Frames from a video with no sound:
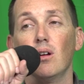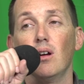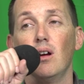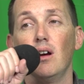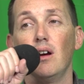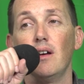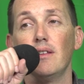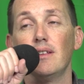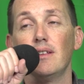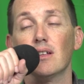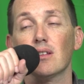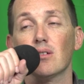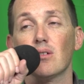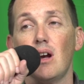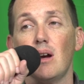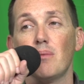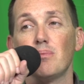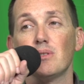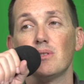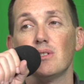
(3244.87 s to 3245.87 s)
other option is
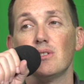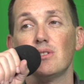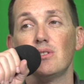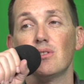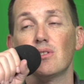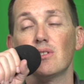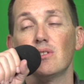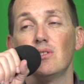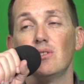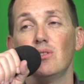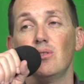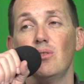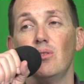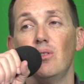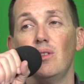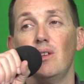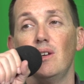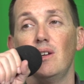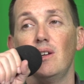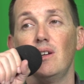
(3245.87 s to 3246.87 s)
you can do
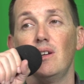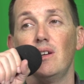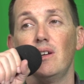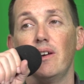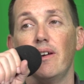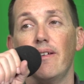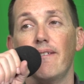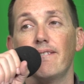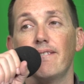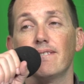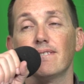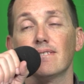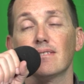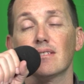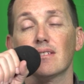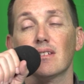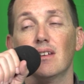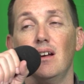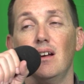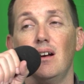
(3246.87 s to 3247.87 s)
the
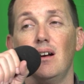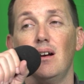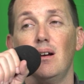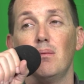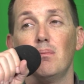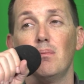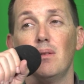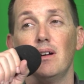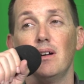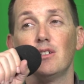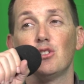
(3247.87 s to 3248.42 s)
a drive.